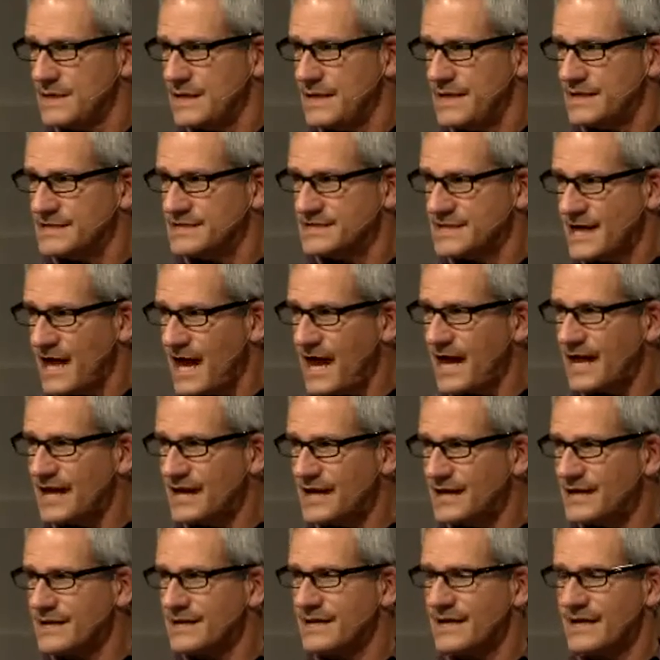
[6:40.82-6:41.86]
in
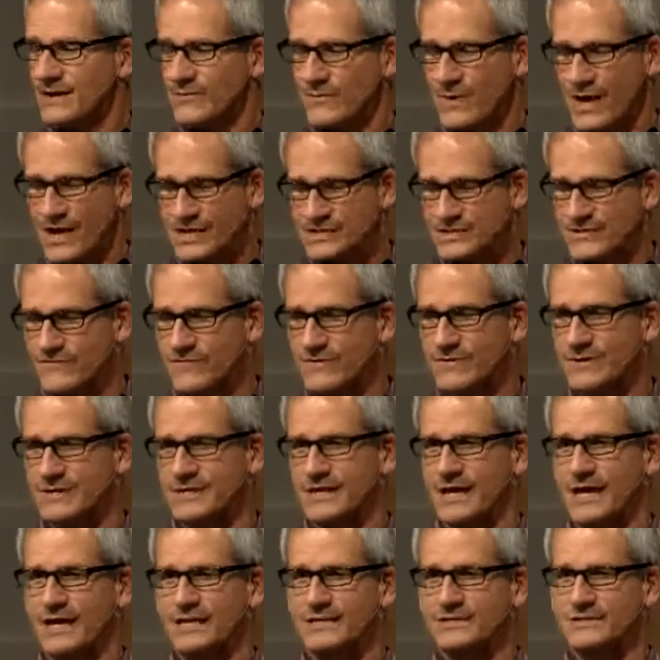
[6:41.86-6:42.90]
dying and rising from the
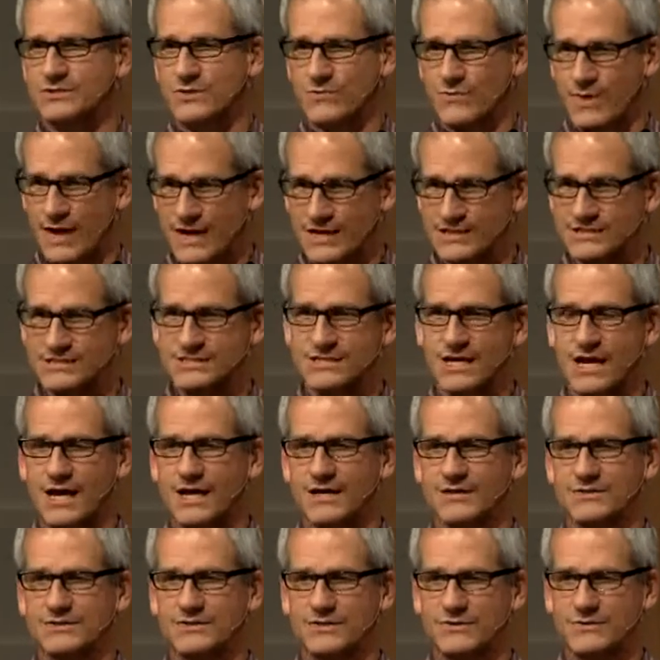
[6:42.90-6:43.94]
dead to
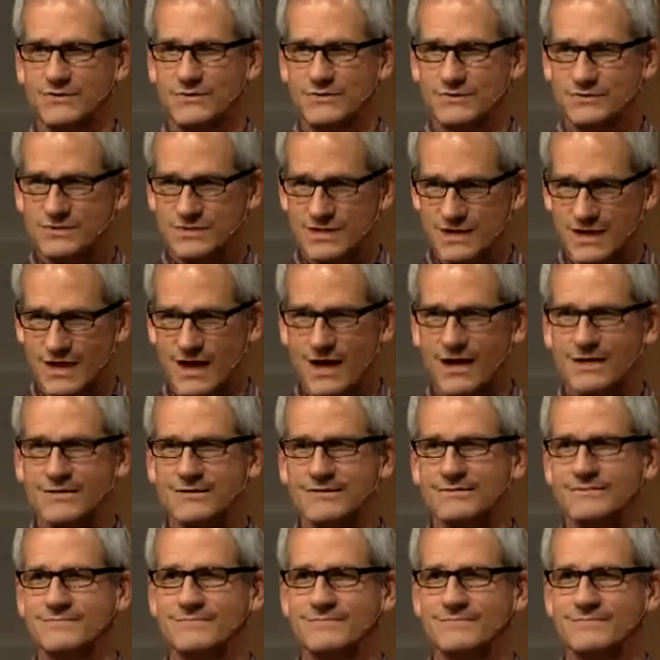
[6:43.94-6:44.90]
reconcile you to God.